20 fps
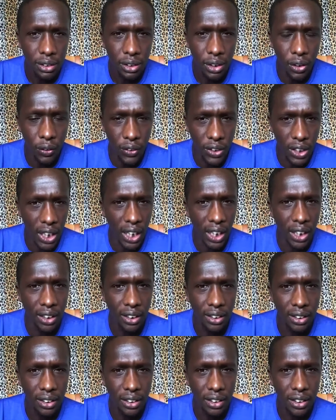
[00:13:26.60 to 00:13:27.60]
okay,
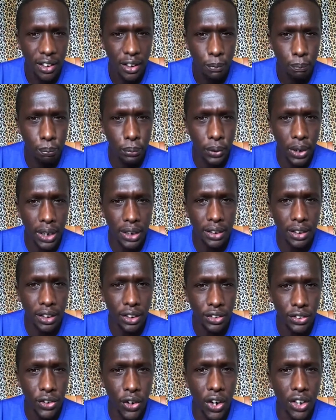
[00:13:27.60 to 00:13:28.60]
but
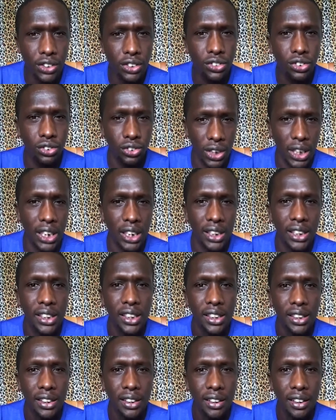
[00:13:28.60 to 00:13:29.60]
not really